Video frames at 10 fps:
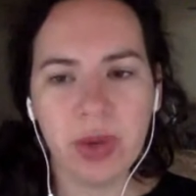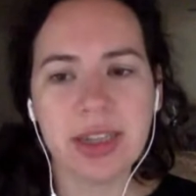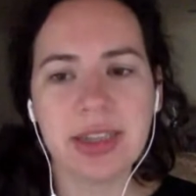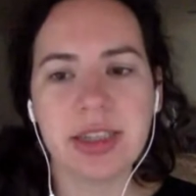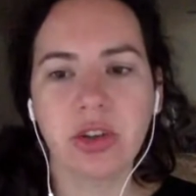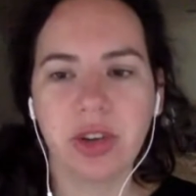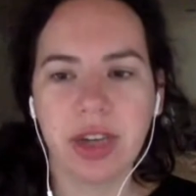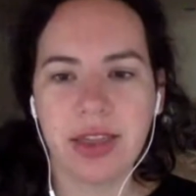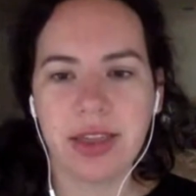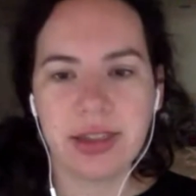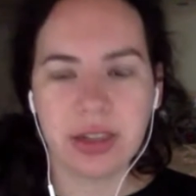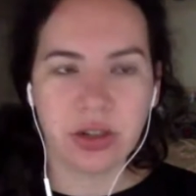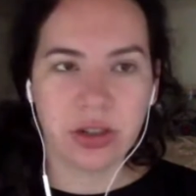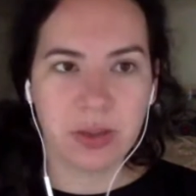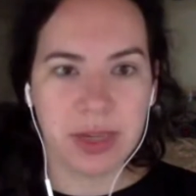we can still create these
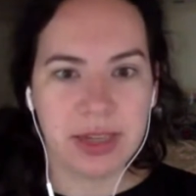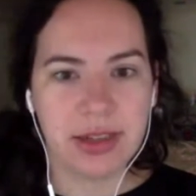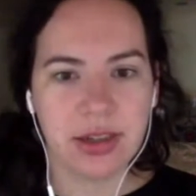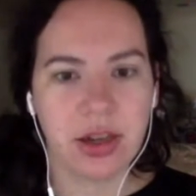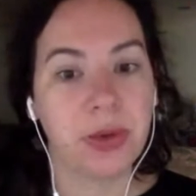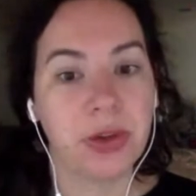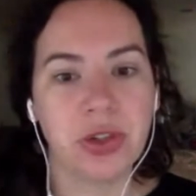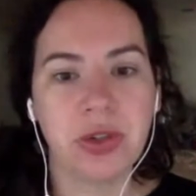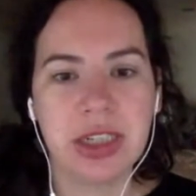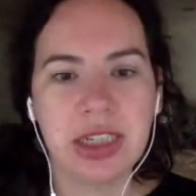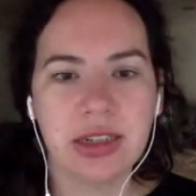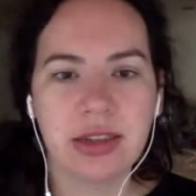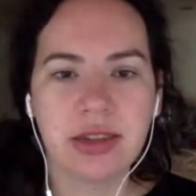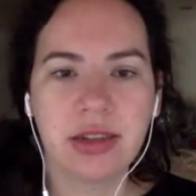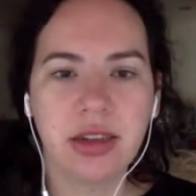digital spaces and
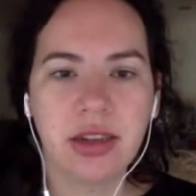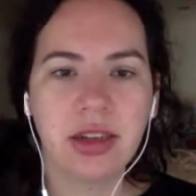opportunities.